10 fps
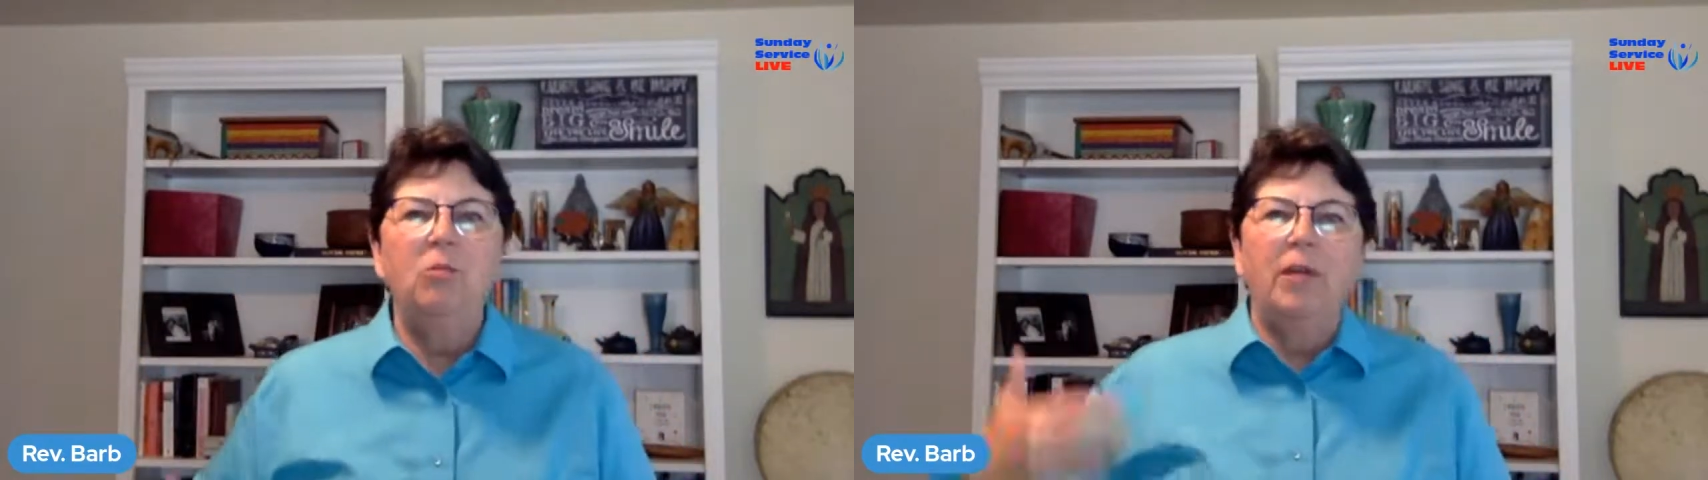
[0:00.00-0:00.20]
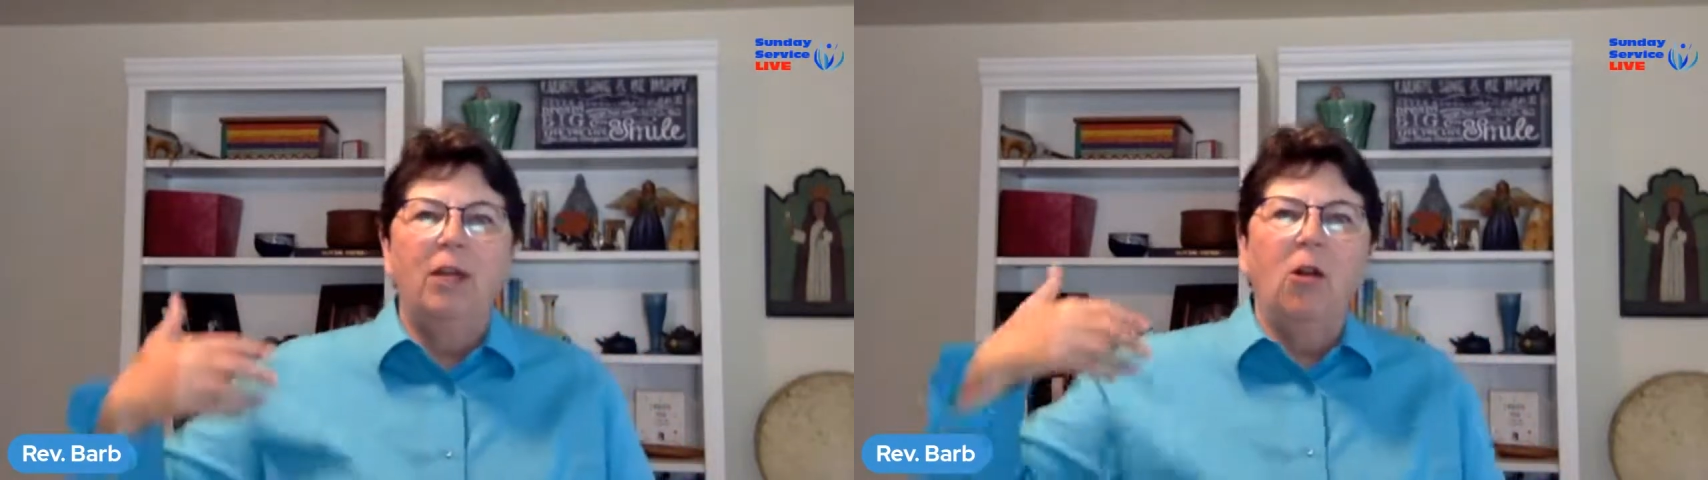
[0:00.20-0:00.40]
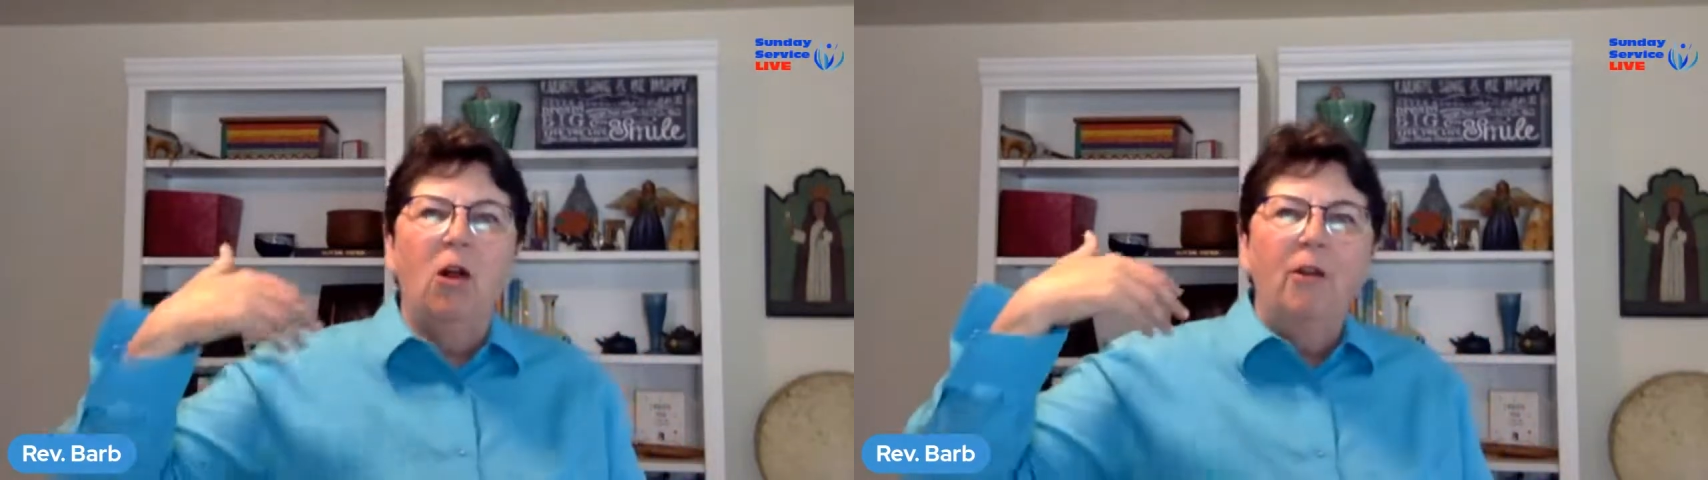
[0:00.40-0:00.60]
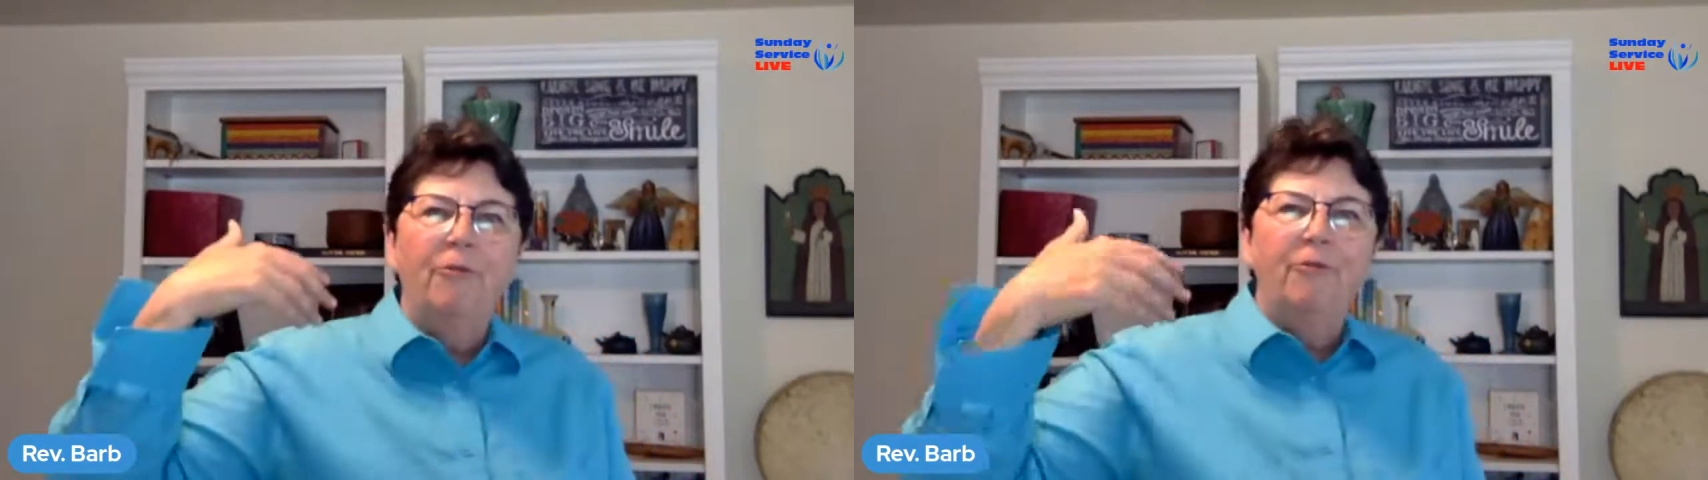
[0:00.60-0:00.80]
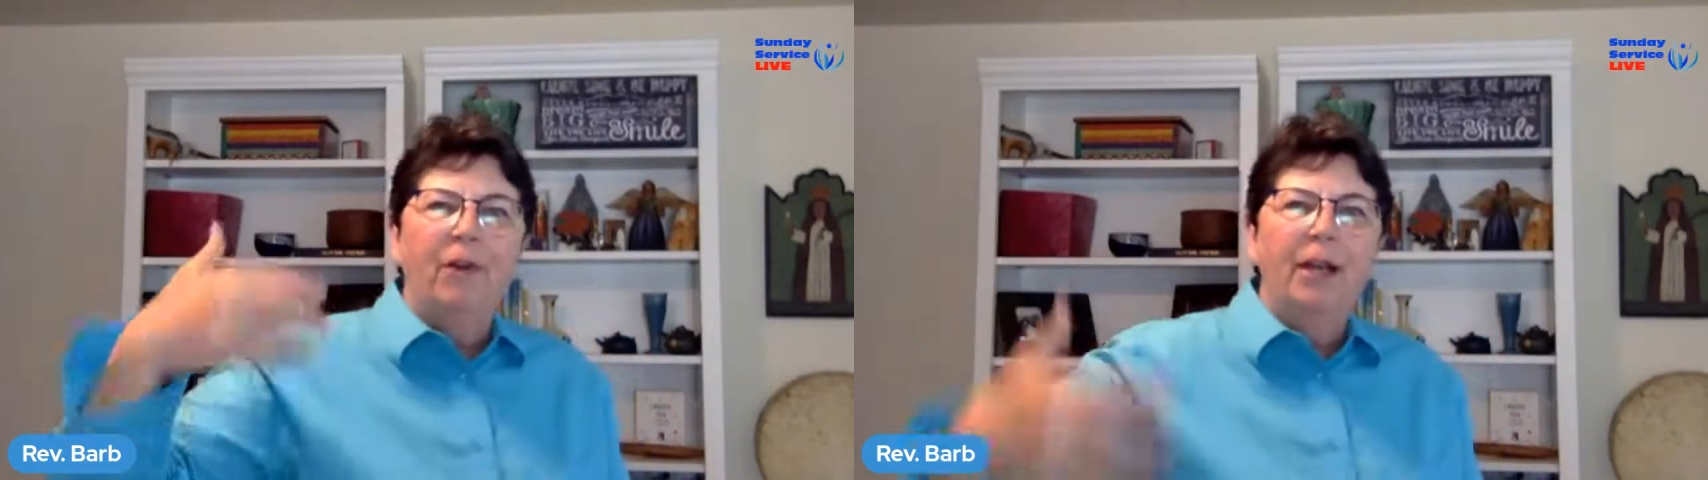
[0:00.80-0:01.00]
will get
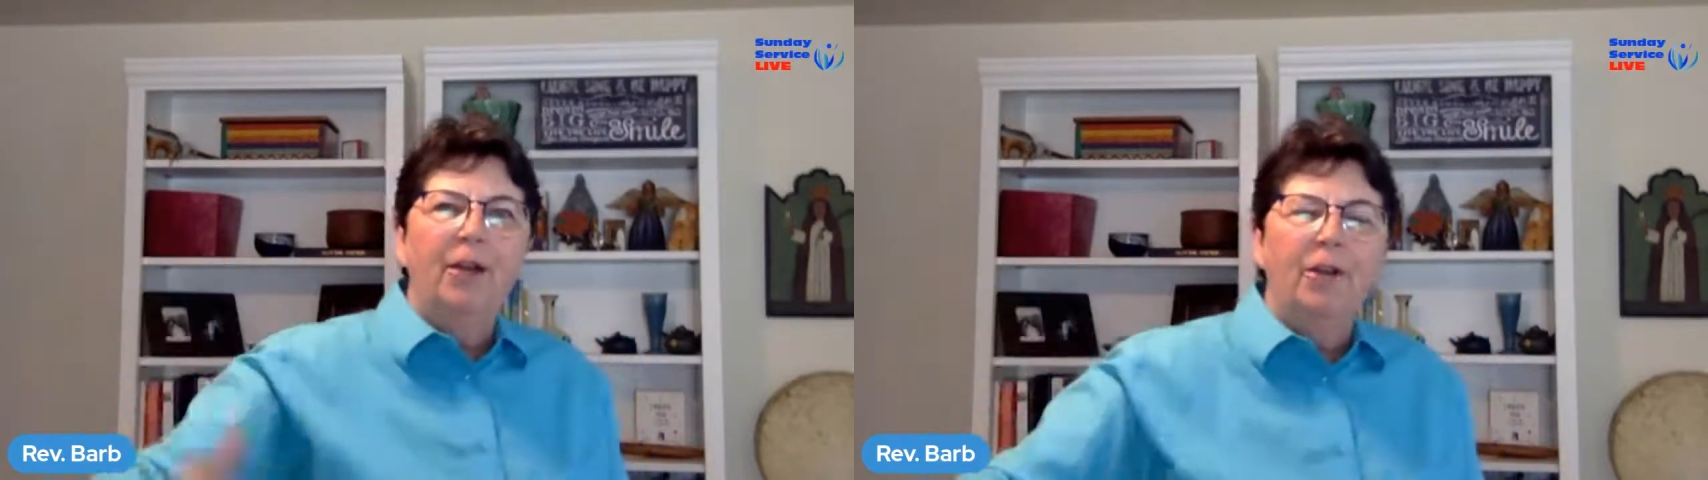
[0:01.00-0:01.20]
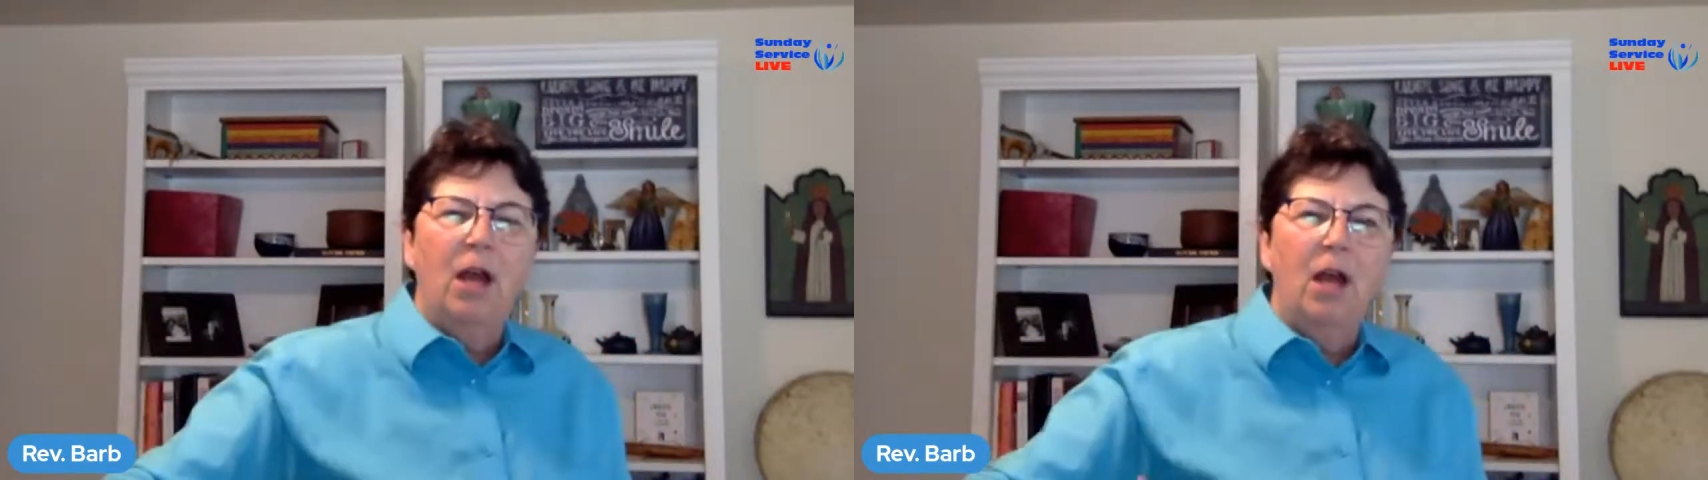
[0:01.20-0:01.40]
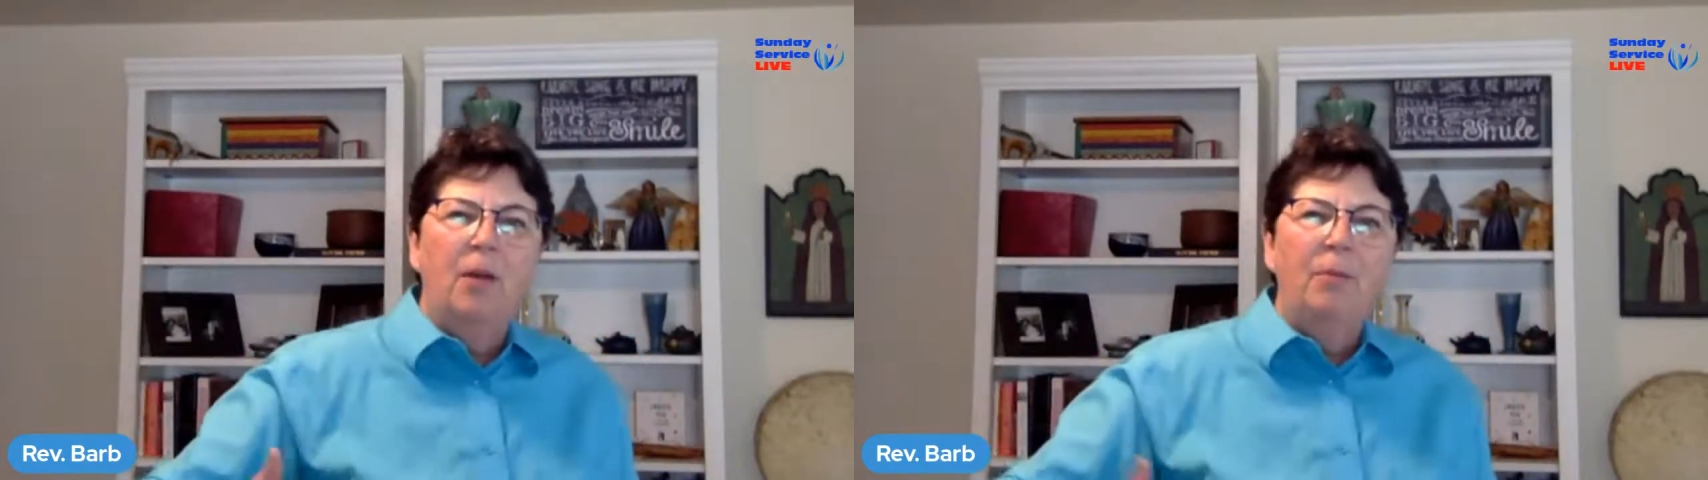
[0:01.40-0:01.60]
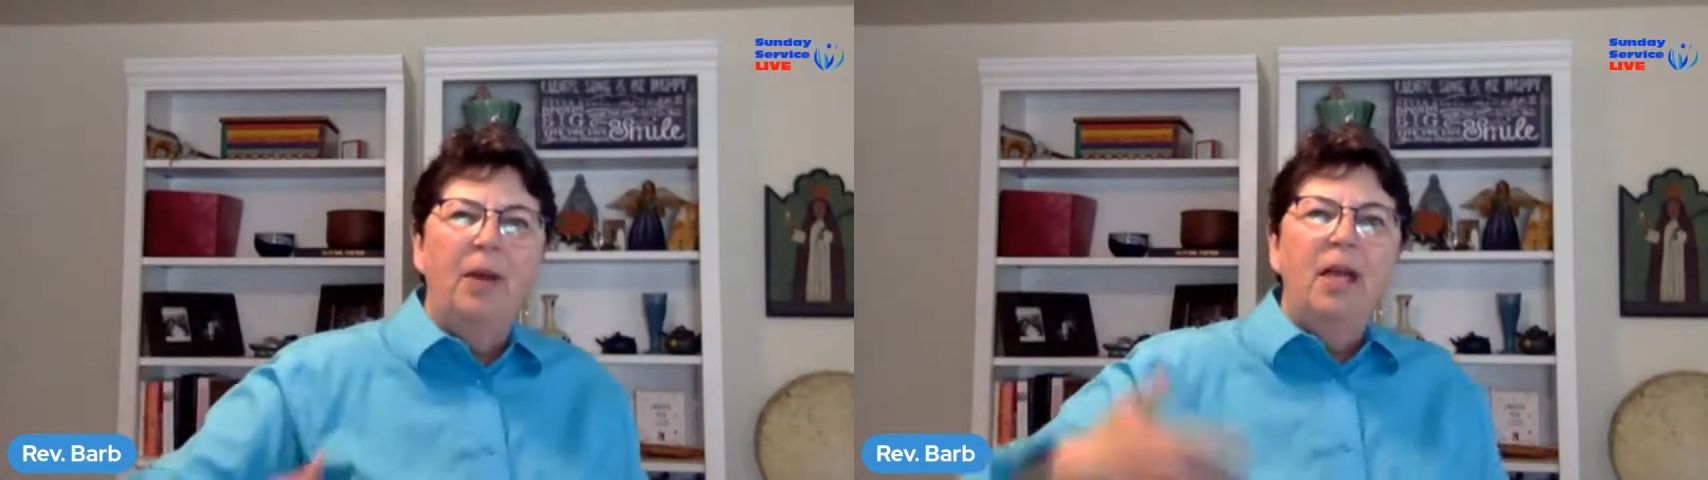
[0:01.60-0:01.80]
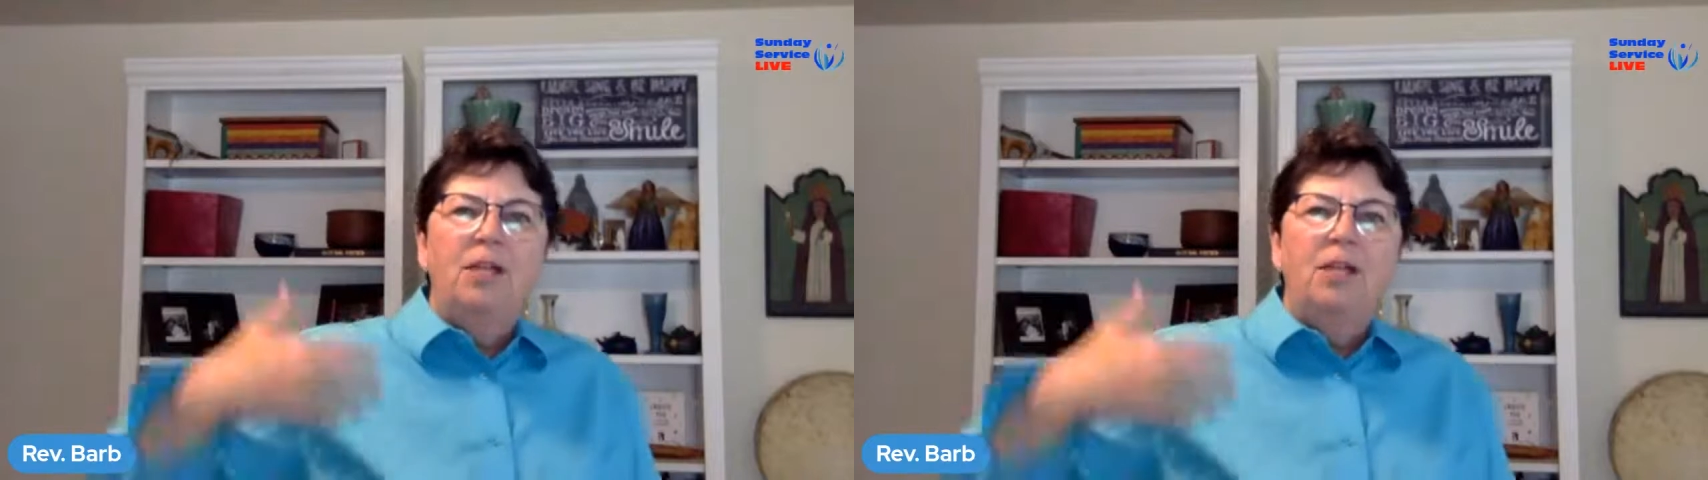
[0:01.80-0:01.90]
all fired up